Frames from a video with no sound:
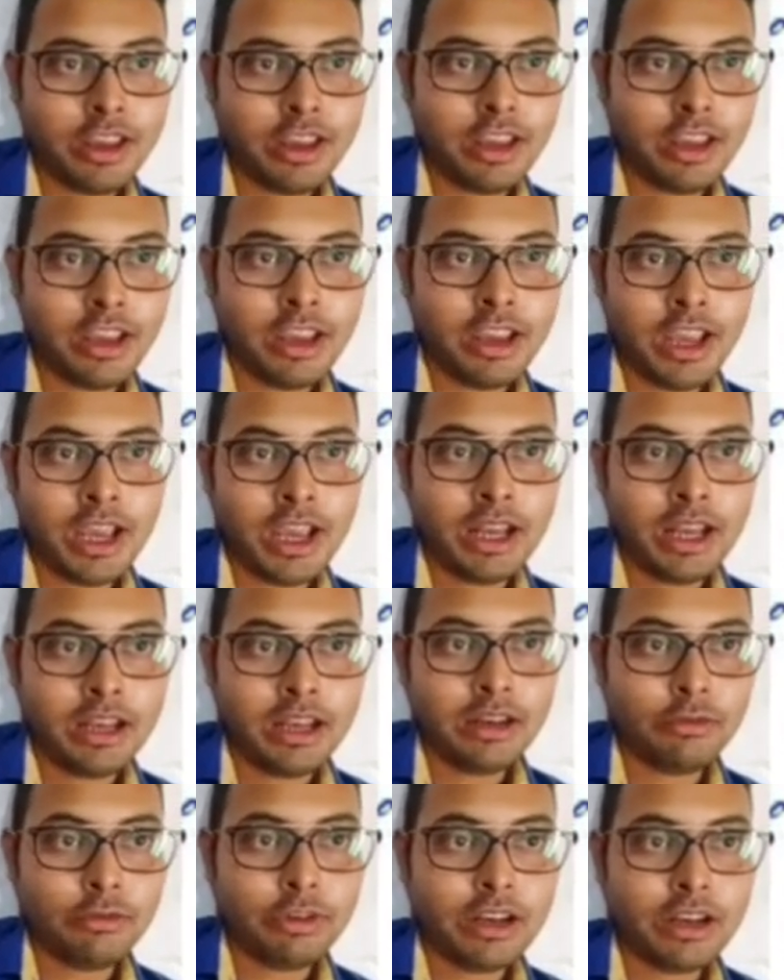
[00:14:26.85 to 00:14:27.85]
Okay,
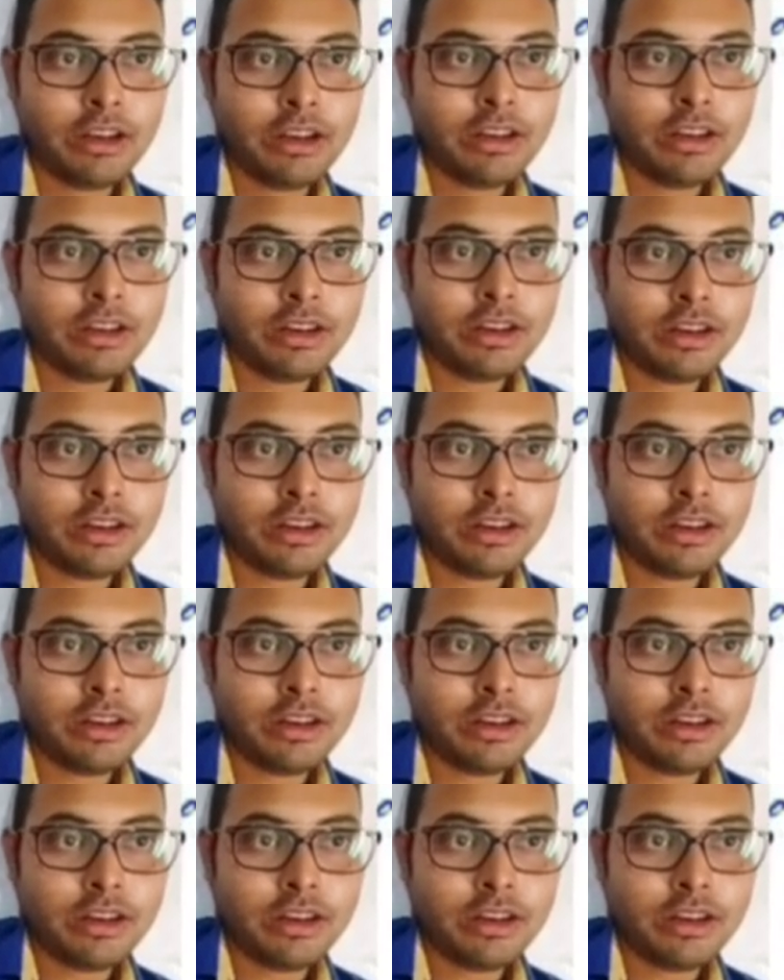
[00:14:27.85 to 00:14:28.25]
and we